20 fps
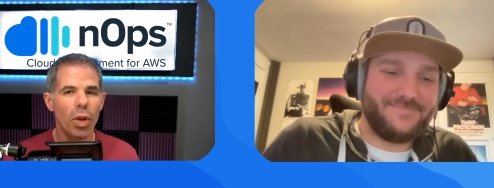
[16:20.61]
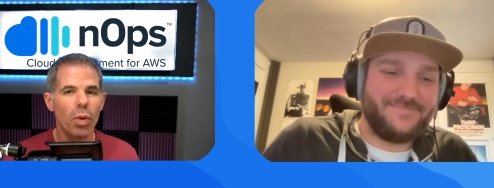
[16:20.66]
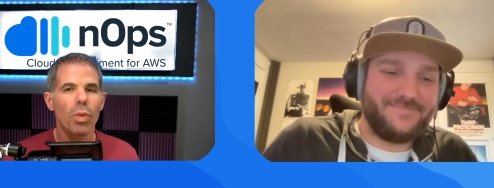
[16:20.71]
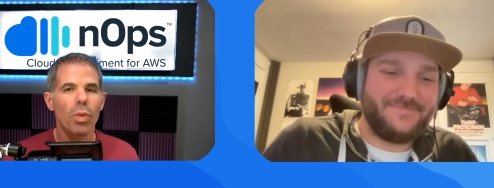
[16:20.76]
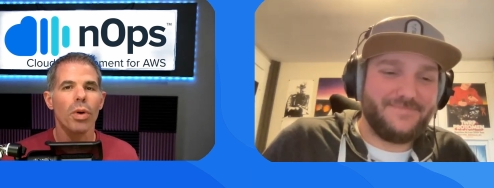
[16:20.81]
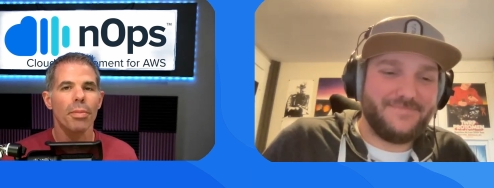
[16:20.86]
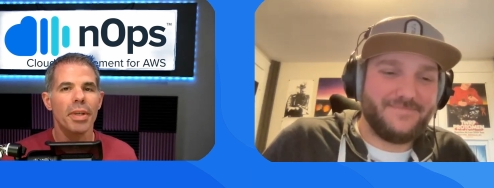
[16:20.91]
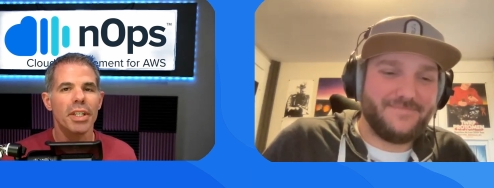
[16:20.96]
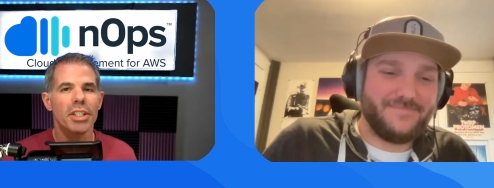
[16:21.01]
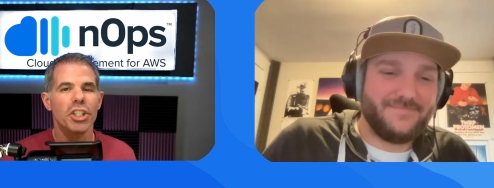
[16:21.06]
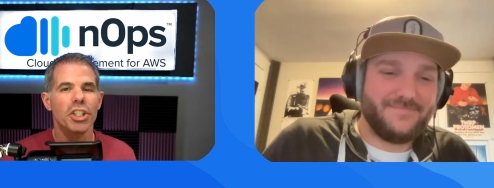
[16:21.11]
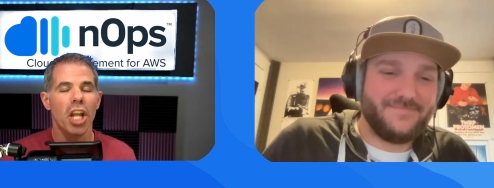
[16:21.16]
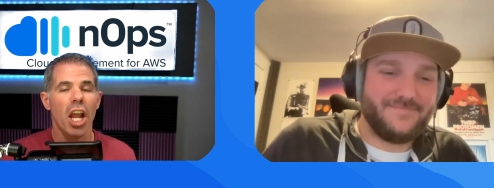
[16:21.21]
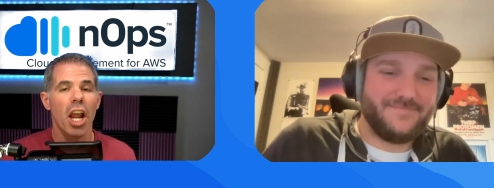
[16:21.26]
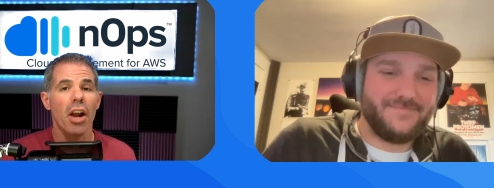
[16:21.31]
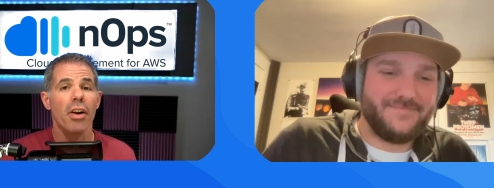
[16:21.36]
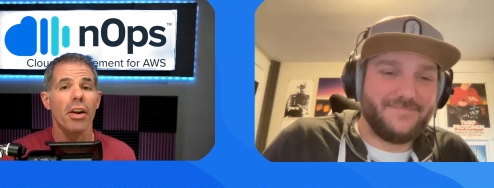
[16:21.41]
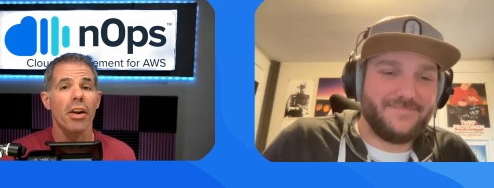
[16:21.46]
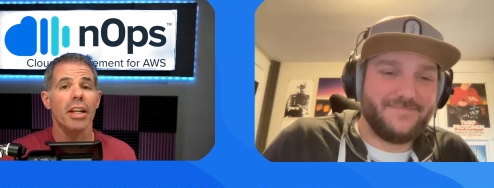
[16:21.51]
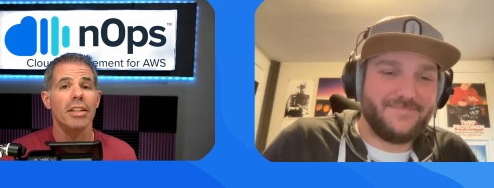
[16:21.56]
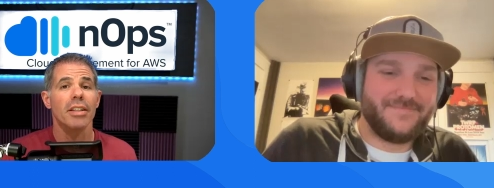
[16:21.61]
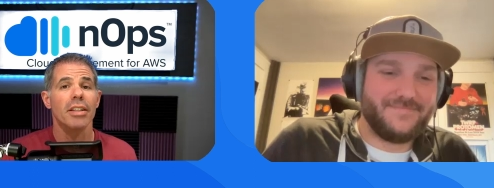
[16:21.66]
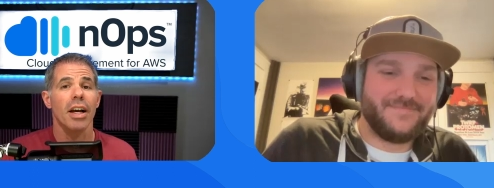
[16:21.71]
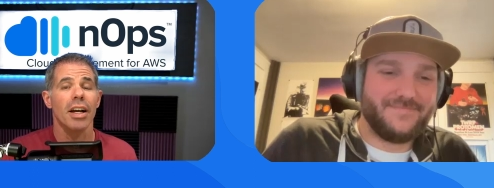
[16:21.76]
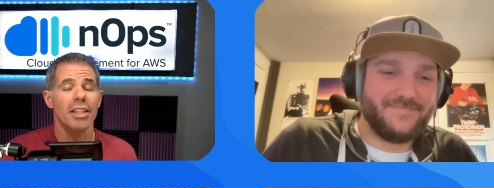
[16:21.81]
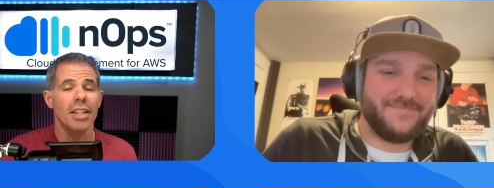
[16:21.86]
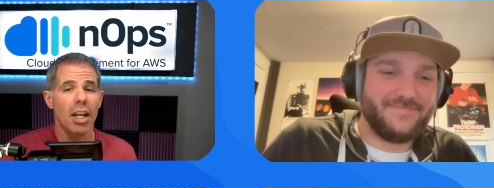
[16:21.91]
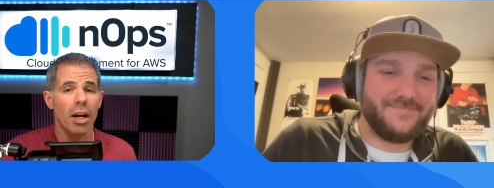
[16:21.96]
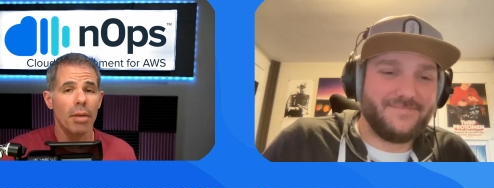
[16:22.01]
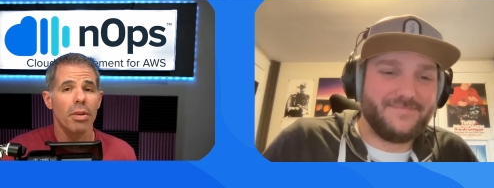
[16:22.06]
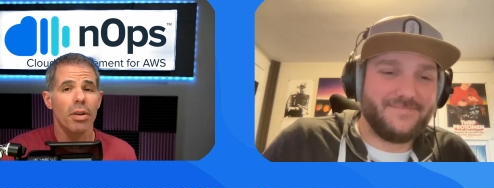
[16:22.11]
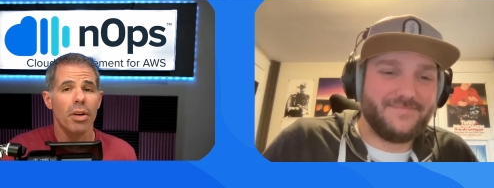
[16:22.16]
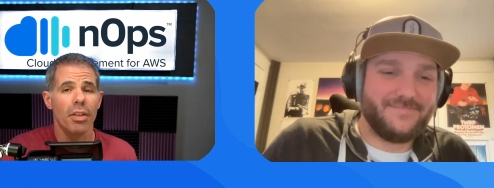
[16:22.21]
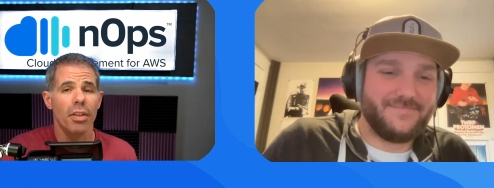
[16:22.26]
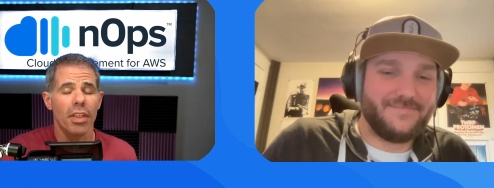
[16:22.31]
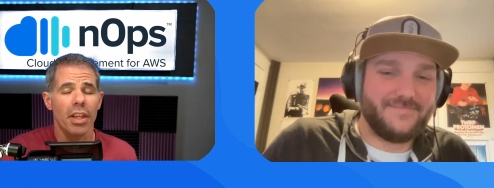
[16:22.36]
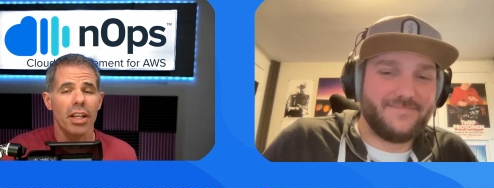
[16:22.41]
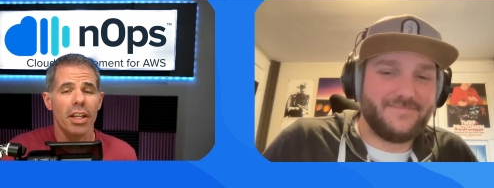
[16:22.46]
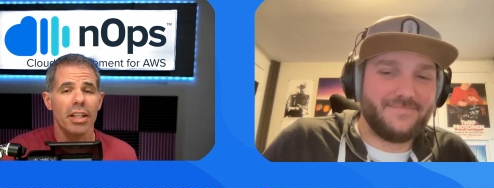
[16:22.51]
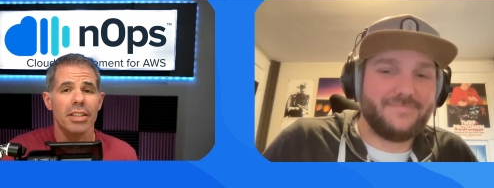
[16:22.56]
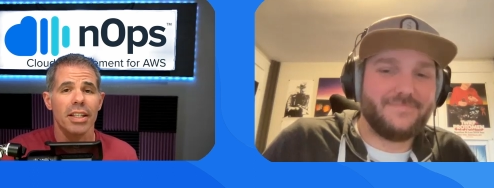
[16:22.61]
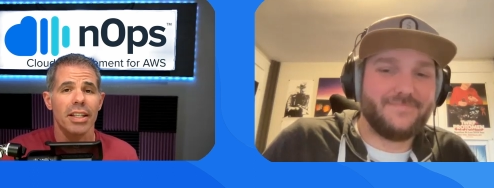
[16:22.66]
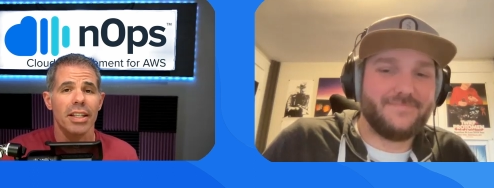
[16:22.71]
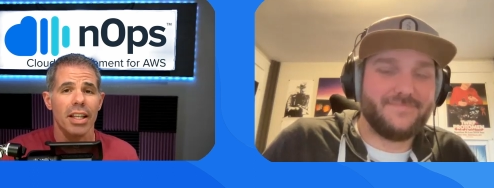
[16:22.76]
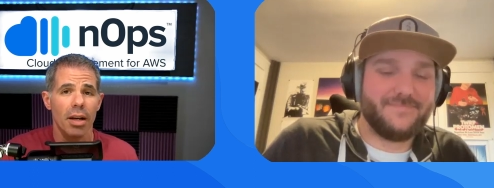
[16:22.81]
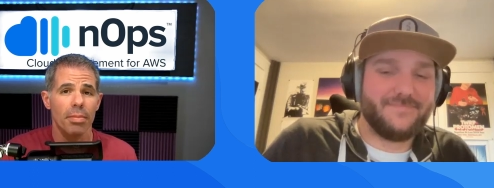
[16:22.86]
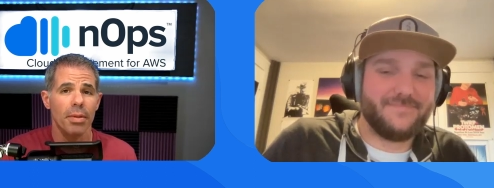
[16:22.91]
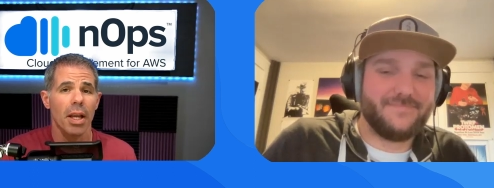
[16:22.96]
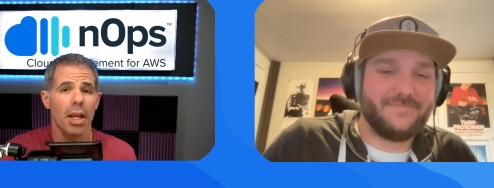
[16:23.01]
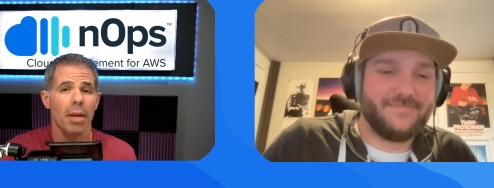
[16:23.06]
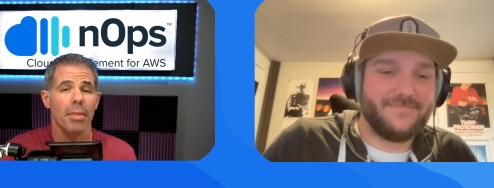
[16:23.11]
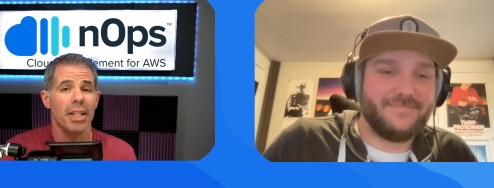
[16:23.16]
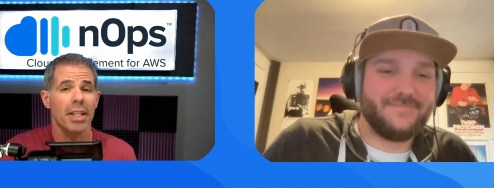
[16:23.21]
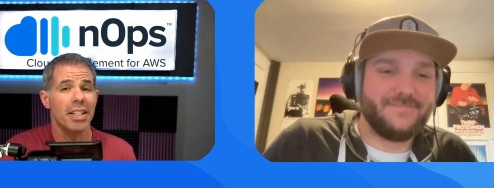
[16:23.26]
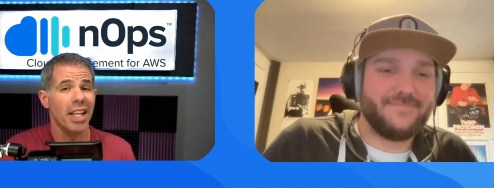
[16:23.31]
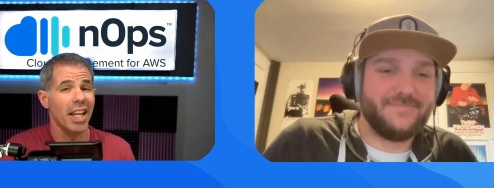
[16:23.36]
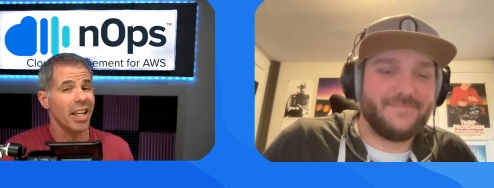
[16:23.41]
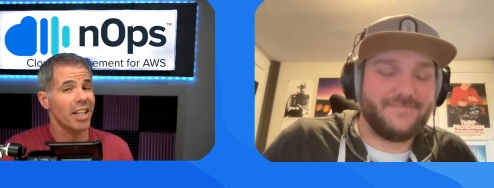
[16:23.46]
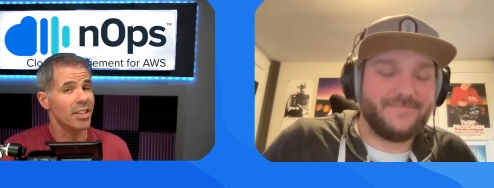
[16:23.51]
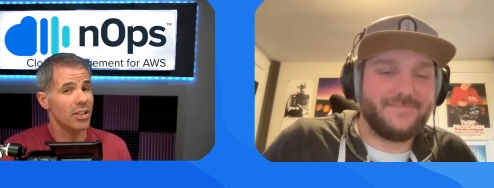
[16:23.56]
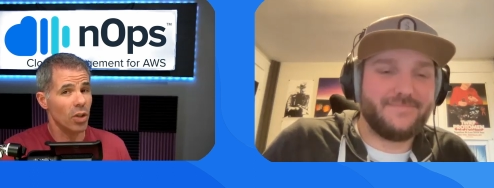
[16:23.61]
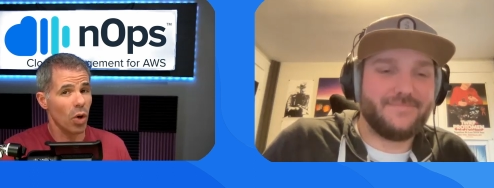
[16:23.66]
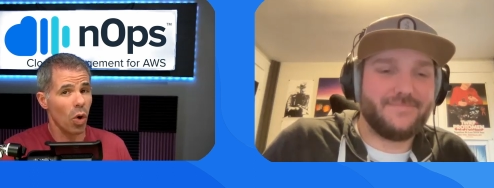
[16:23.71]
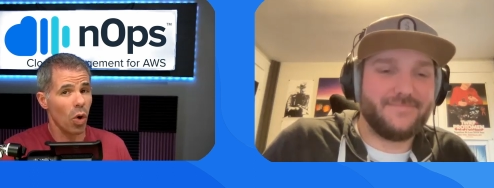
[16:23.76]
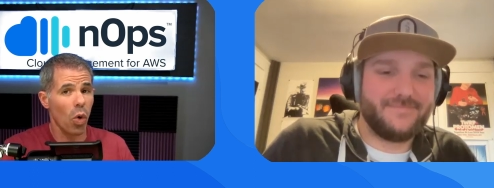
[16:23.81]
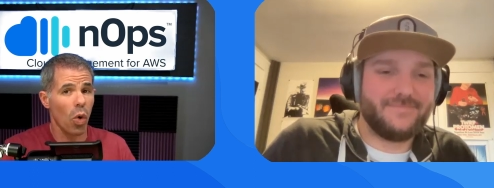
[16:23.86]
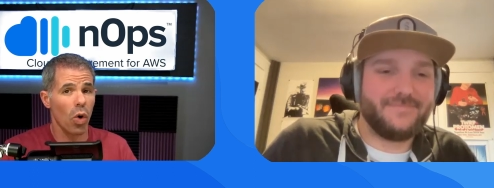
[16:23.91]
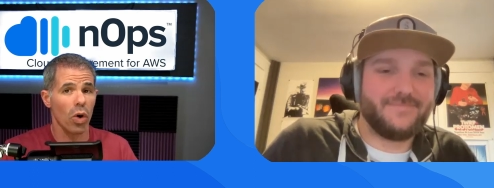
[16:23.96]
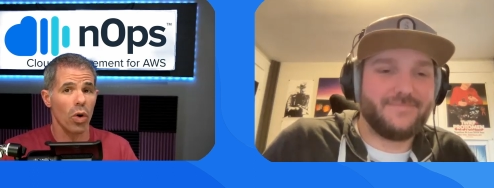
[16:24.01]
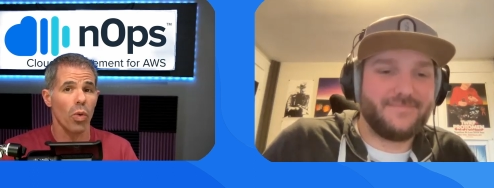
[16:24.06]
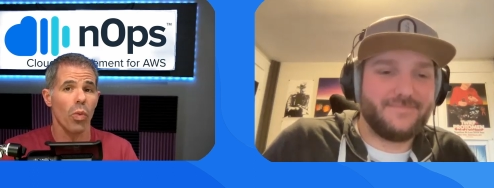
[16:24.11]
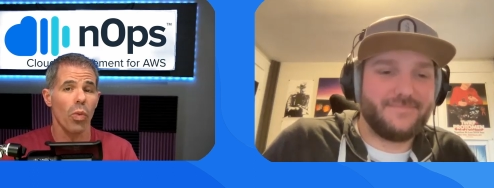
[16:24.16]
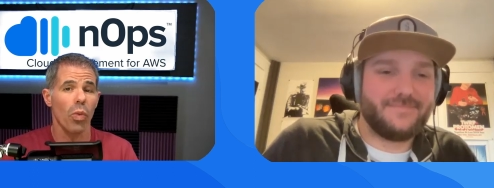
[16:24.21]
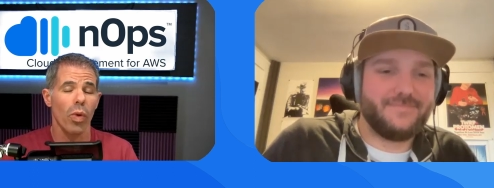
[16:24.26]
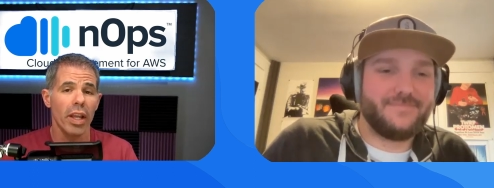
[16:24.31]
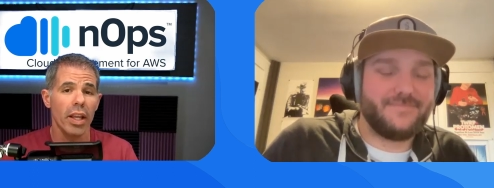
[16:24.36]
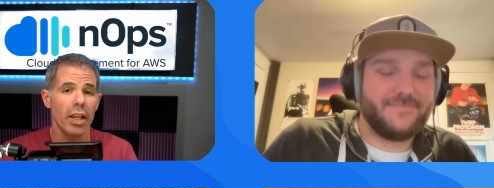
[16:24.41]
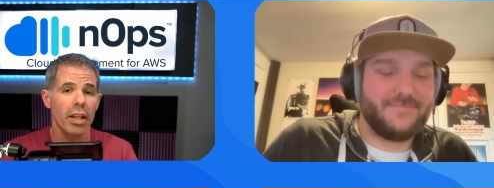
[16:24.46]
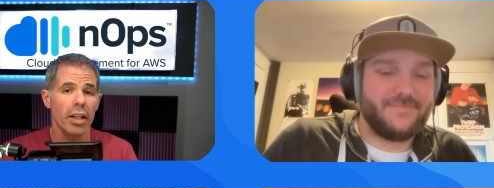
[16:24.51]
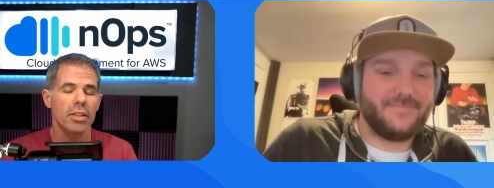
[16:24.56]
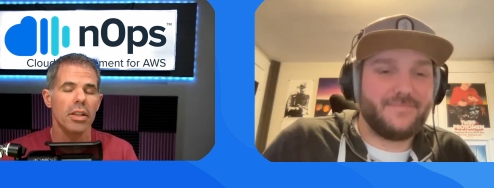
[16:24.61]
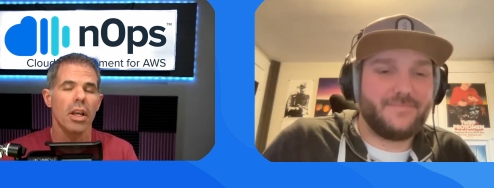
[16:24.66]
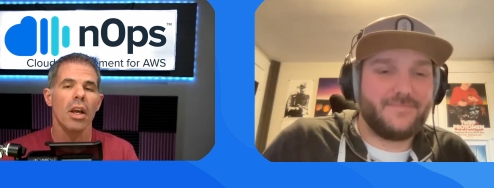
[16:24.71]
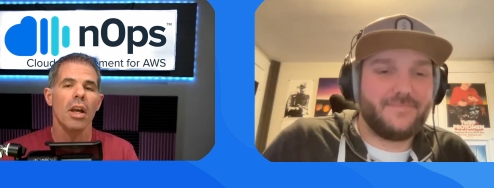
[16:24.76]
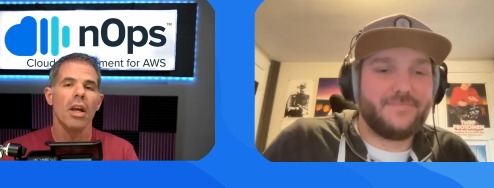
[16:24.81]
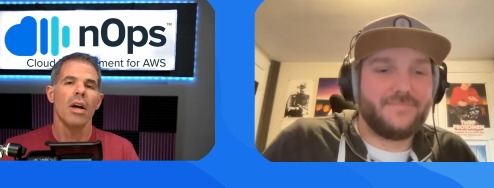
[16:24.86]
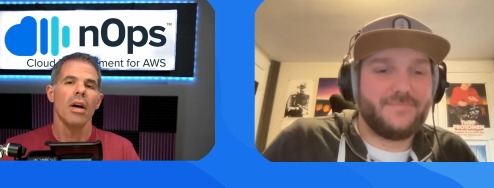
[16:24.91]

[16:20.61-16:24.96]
Speaker 1: We will be sharing a number of things in the upcoming days or weeks.